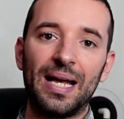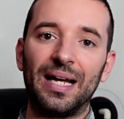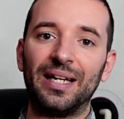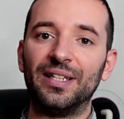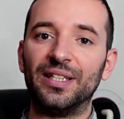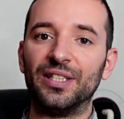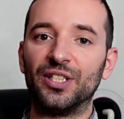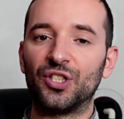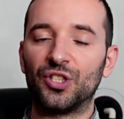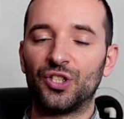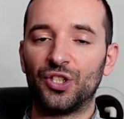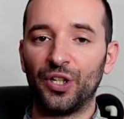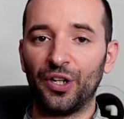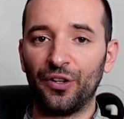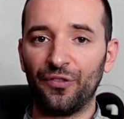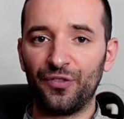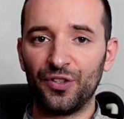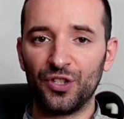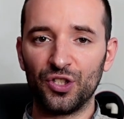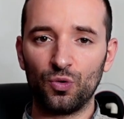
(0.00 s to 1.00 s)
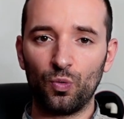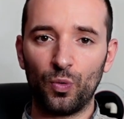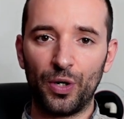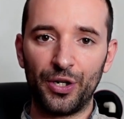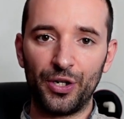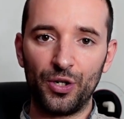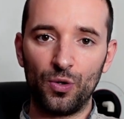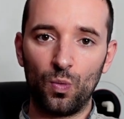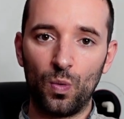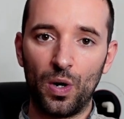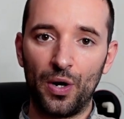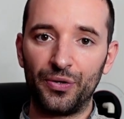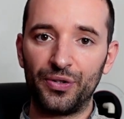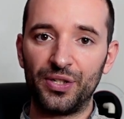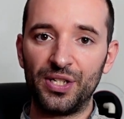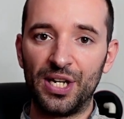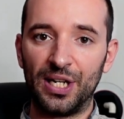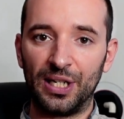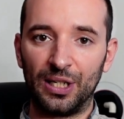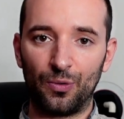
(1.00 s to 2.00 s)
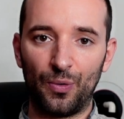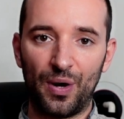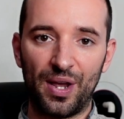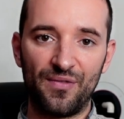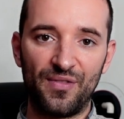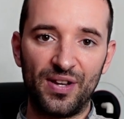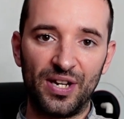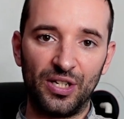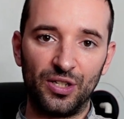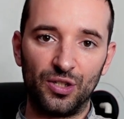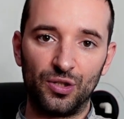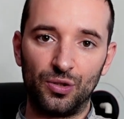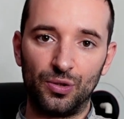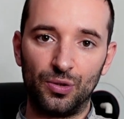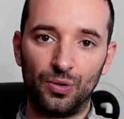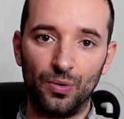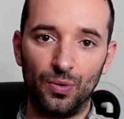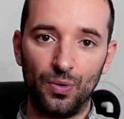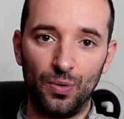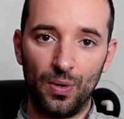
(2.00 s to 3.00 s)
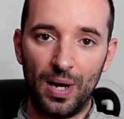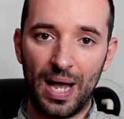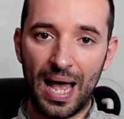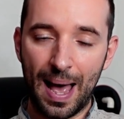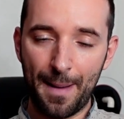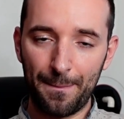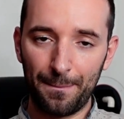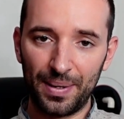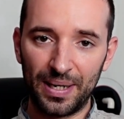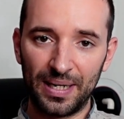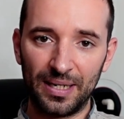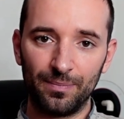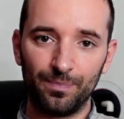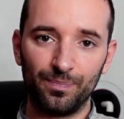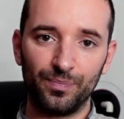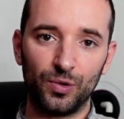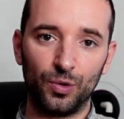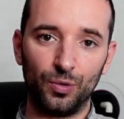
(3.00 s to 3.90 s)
the surface where you want the engraving to happen,